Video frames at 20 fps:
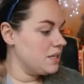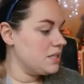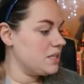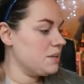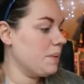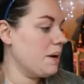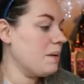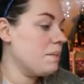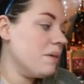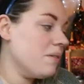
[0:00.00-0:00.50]

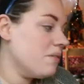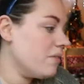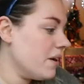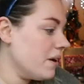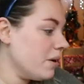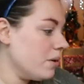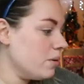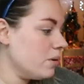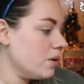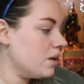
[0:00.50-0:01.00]
to make me
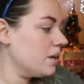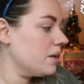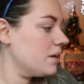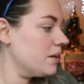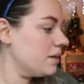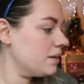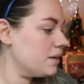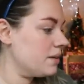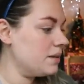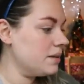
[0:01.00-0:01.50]
feel
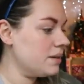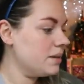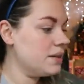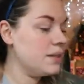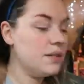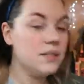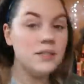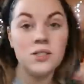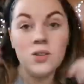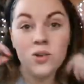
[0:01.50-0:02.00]

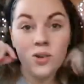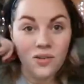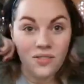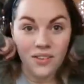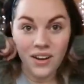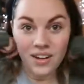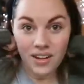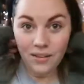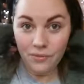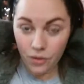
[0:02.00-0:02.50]
sort of
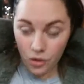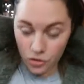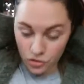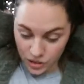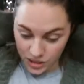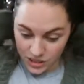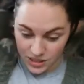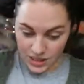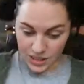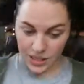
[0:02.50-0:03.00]
like I've got
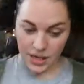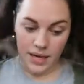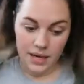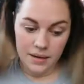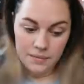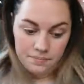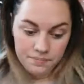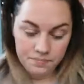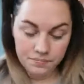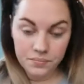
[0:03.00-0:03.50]
dressed today.
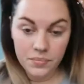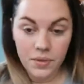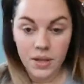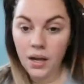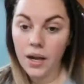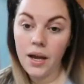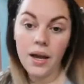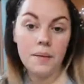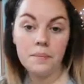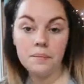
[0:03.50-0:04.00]

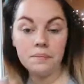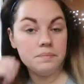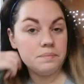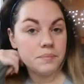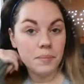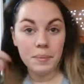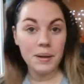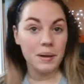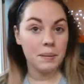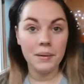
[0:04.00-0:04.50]

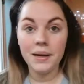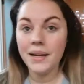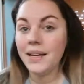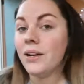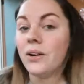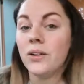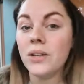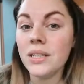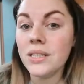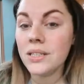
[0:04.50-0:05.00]
Be completely
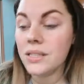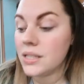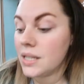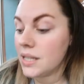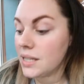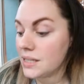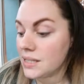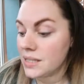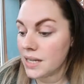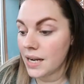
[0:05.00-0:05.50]
honest,
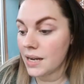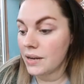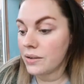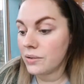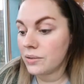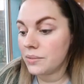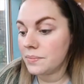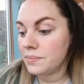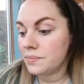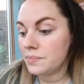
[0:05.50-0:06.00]
it's
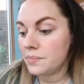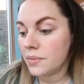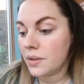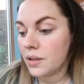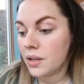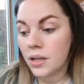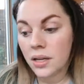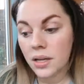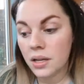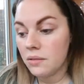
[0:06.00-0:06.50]
now
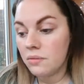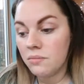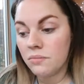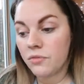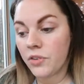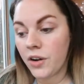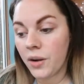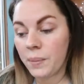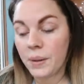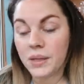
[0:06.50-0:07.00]

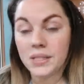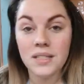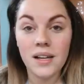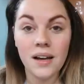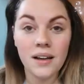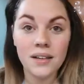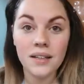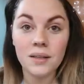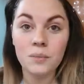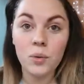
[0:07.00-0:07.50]

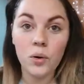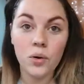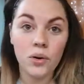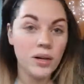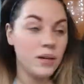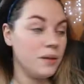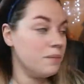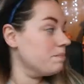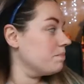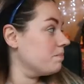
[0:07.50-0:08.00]
9:05 in the
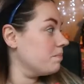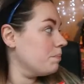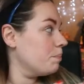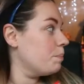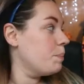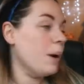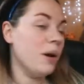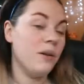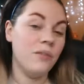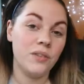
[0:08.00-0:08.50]
morning.
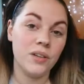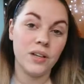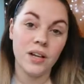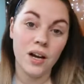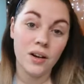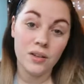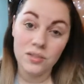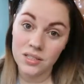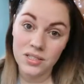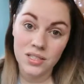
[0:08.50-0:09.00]
Both of the
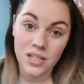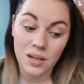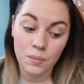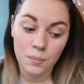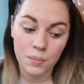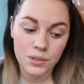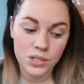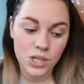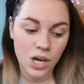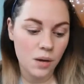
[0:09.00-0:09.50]
girls are still in
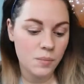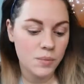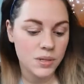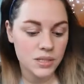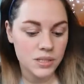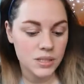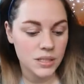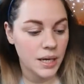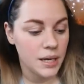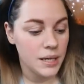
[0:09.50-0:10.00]
pyjamas,